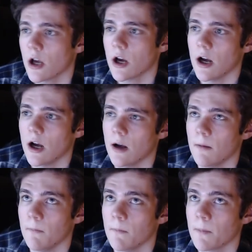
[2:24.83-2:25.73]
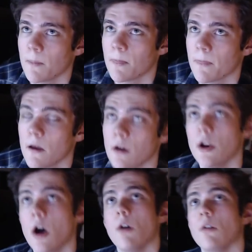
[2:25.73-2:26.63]
I
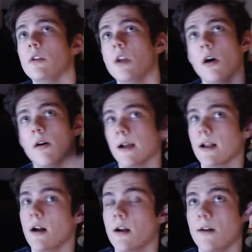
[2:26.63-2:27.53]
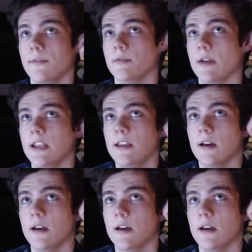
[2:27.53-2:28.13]
got coffee ready,